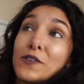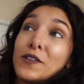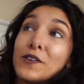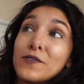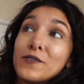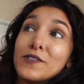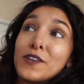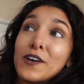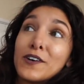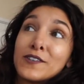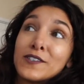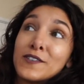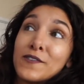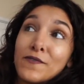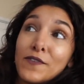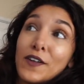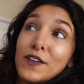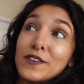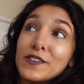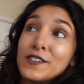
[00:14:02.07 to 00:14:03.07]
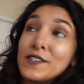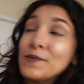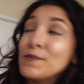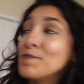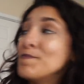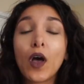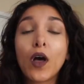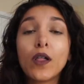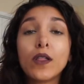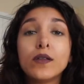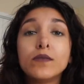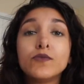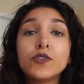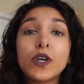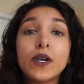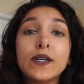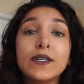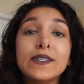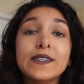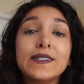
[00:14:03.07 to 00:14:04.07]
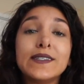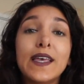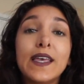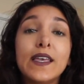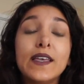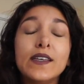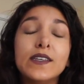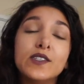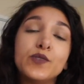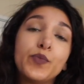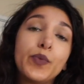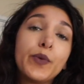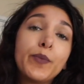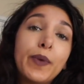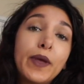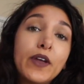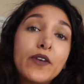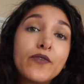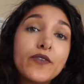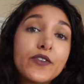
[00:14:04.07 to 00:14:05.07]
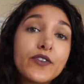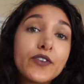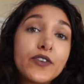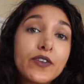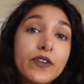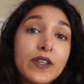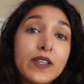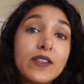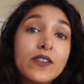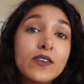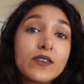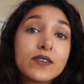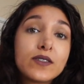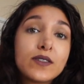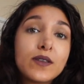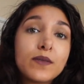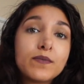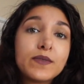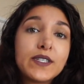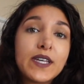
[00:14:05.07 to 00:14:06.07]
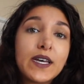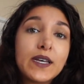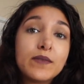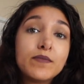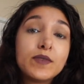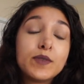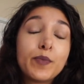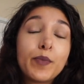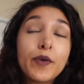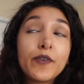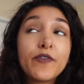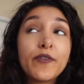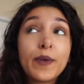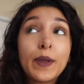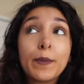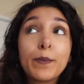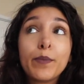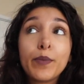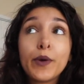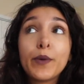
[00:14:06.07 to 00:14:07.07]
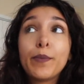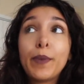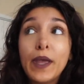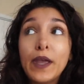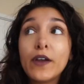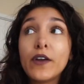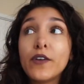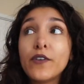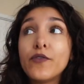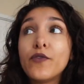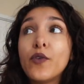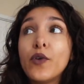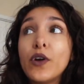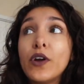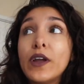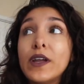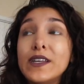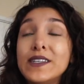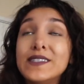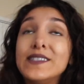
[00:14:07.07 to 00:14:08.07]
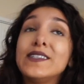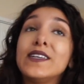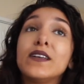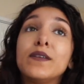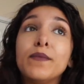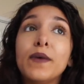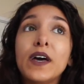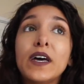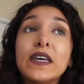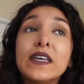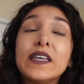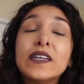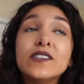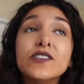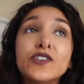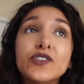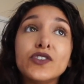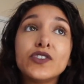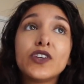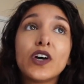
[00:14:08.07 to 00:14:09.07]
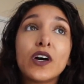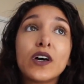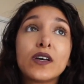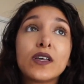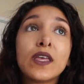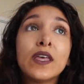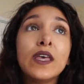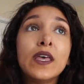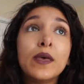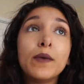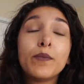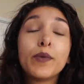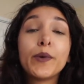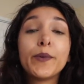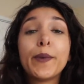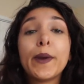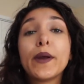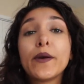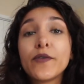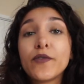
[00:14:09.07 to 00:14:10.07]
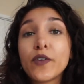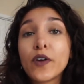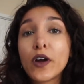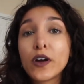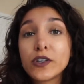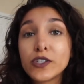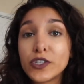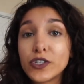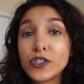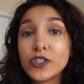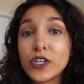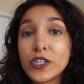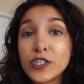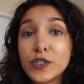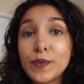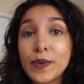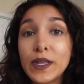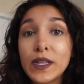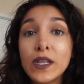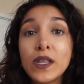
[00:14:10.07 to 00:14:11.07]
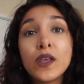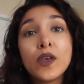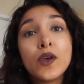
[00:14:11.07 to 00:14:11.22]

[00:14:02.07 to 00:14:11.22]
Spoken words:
little dog's fault. All I'm trying to say is prepare for dirty looks sometimes, prepare for a stigma against your dog, and prepare for harsher judgment